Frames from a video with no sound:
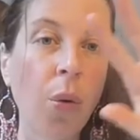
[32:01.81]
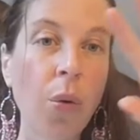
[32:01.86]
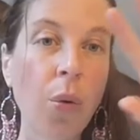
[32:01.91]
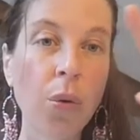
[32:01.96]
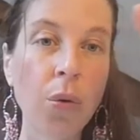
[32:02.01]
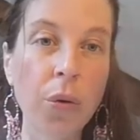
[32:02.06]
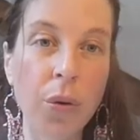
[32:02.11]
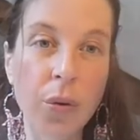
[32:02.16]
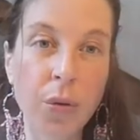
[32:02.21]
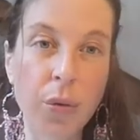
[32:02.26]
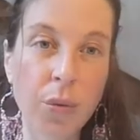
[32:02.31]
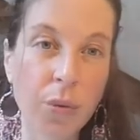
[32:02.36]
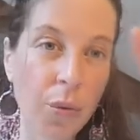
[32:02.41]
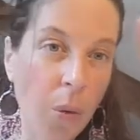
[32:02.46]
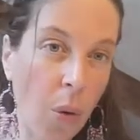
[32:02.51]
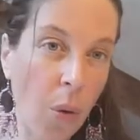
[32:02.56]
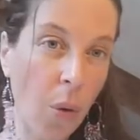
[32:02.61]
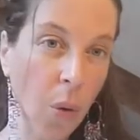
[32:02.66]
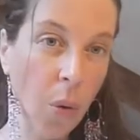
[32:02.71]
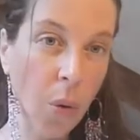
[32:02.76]
all the
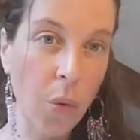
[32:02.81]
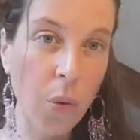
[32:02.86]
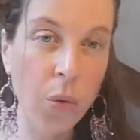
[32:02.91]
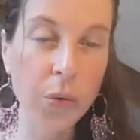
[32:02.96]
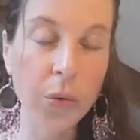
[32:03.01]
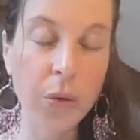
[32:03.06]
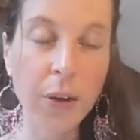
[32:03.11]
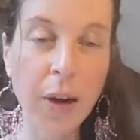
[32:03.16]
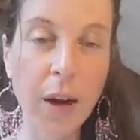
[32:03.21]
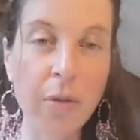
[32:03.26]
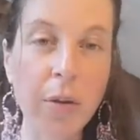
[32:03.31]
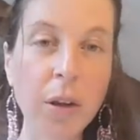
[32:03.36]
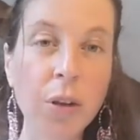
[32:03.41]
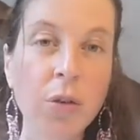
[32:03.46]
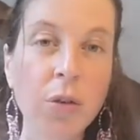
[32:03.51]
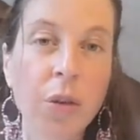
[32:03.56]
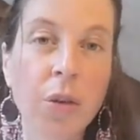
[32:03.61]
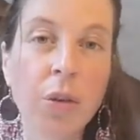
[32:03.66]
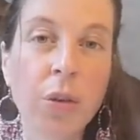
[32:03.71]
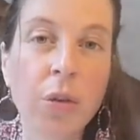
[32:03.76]
all the
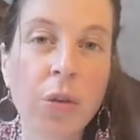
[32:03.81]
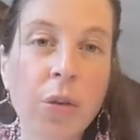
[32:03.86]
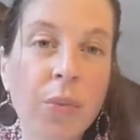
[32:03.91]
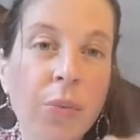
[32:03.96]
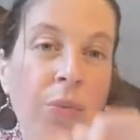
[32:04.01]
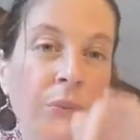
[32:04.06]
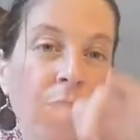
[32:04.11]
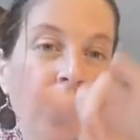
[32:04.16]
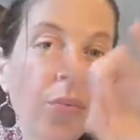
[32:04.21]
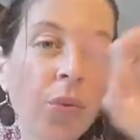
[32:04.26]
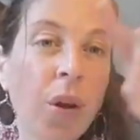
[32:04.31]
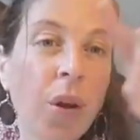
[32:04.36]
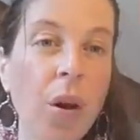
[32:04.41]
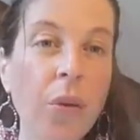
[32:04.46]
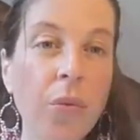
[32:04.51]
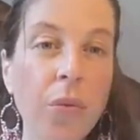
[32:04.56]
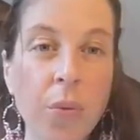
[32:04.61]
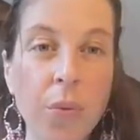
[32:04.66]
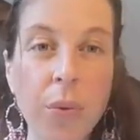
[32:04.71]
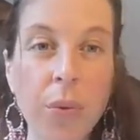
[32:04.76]
directions
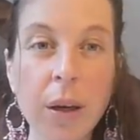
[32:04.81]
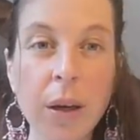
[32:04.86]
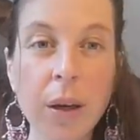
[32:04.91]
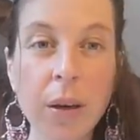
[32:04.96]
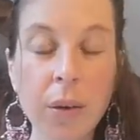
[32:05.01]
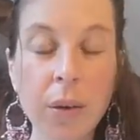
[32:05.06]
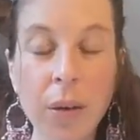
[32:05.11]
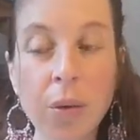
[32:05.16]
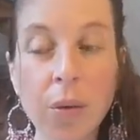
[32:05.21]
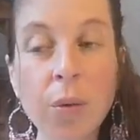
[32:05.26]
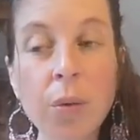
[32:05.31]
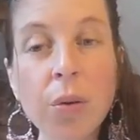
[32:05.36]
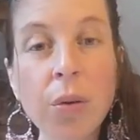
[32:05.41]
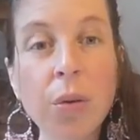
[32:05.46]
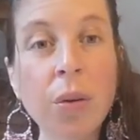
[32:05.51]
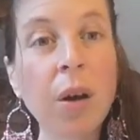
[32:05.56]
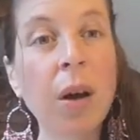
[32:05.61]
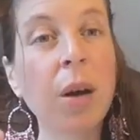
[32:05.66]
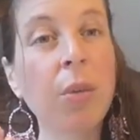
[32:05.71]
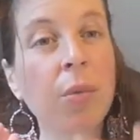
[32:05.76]
of the wheels and all the
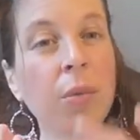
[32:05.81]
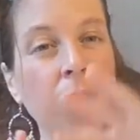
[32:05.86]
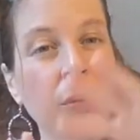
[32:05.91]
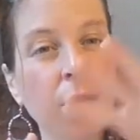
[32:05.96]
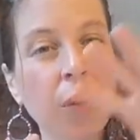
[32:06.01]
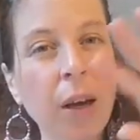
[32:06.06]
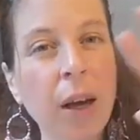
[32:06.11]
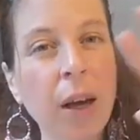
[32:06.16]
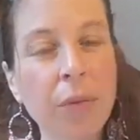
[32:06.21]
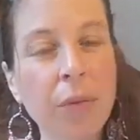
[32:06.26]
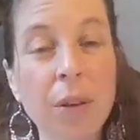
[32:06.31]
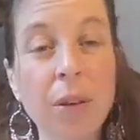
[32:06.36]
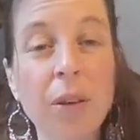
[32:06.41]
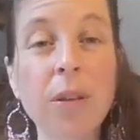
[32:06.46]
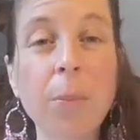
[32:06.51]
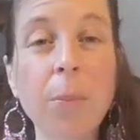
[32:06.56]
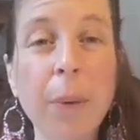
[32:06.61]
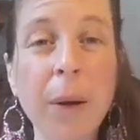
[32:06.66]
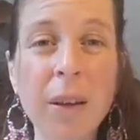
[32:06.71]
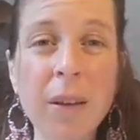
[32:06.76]
times of life and
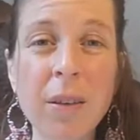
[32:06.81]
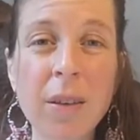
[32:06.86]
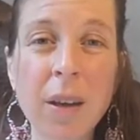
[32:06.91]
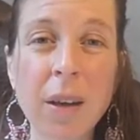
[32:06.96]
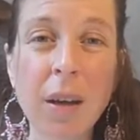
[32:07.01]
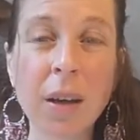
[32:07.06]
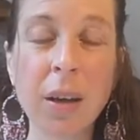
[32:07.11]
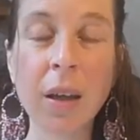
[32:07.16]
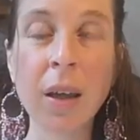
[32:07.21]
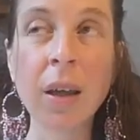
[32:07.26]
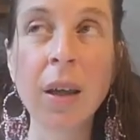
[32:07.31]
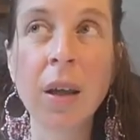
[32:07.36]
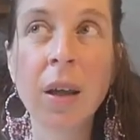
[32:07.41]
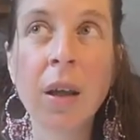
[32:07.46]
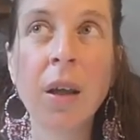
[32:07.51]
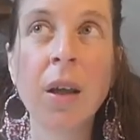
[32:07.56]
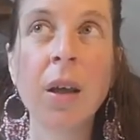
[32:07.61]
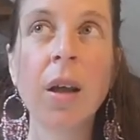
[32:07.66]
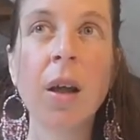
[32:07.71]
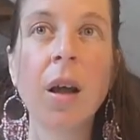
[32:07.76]
it's basically
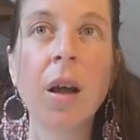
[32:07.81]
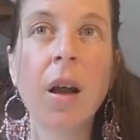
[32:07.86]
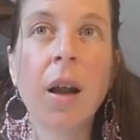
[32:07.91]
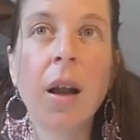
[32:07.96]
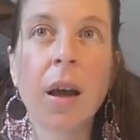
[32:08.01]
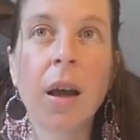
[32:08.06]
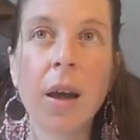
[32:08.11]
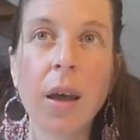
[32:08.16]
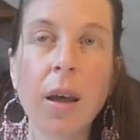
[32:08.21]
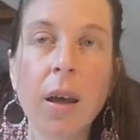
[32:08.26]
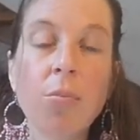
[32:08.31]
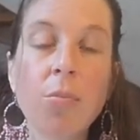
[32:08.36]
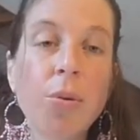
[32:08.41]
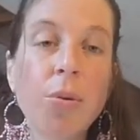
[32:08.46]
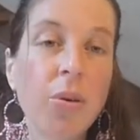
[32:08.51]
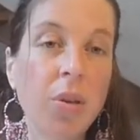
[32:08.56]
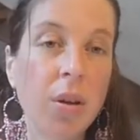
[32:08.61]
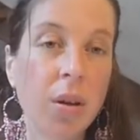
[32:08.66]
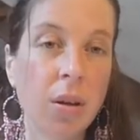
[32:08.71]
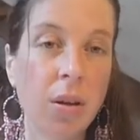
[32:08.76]
like
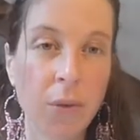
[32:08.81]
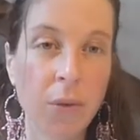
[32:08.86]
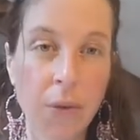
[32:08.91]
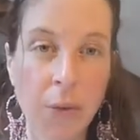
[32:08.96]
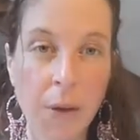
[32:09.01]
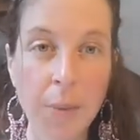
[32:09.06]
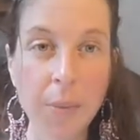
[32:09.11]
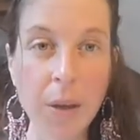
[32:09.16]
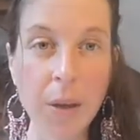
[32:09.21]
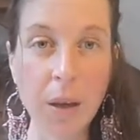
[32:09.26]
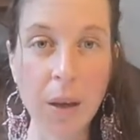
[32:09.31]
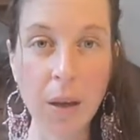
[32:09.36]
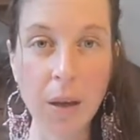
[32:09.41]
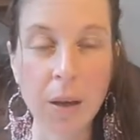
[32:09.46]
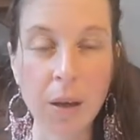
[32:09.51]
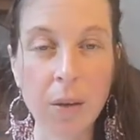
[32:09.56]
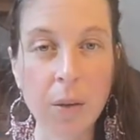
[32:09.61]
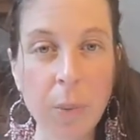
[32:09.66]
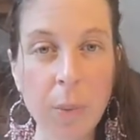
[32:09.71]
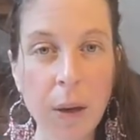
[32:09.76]
embodying the feminine
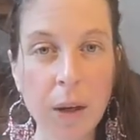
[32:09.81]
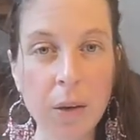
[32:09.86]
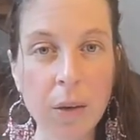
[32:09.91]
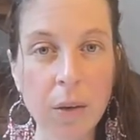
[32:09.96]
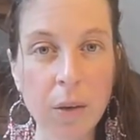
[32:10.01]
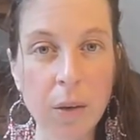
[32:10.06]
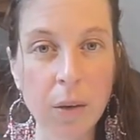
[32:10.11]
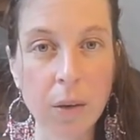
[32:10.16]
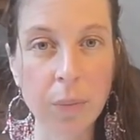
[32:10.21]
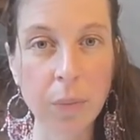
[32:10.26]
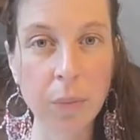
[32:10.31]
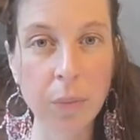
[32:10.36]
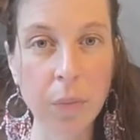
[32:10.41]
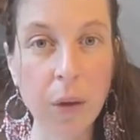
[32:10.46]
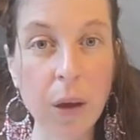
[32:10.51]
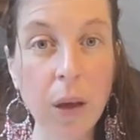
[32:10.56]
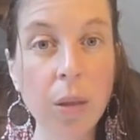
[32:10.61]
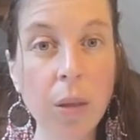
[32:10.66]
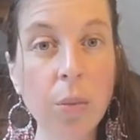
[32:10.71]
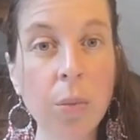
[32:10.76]
aspects
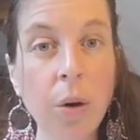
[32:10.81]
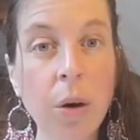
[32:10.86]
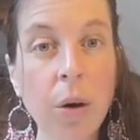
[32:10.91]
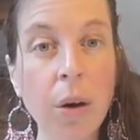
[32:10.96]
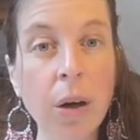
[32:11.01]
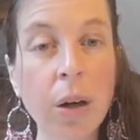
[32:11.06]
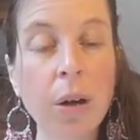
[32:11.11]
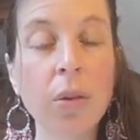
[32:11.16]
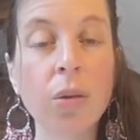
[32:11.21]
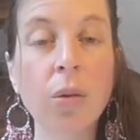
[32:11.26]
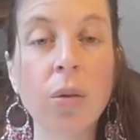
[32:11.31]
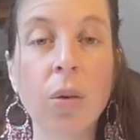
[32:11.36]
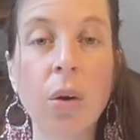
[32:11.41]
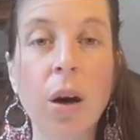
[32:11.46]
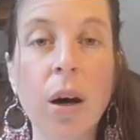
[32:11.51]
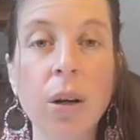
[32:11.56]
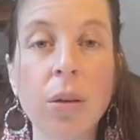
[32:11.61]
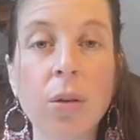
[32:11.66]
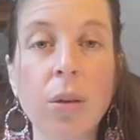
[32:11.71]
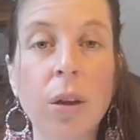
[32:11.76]
in the work and so
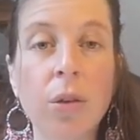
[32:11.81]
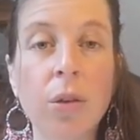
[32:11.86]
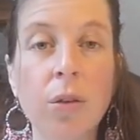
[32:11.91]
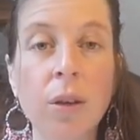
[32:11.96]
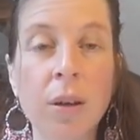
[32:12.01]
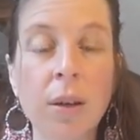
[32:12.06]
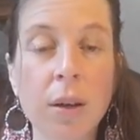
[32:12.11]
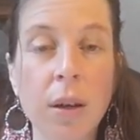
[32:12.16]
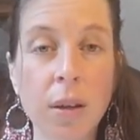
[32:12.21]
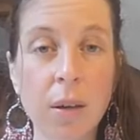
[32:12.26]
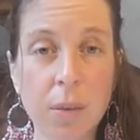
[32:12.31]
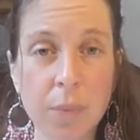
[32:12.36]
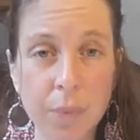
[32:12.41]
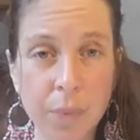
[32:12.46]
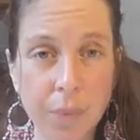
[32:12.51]
acknowledging that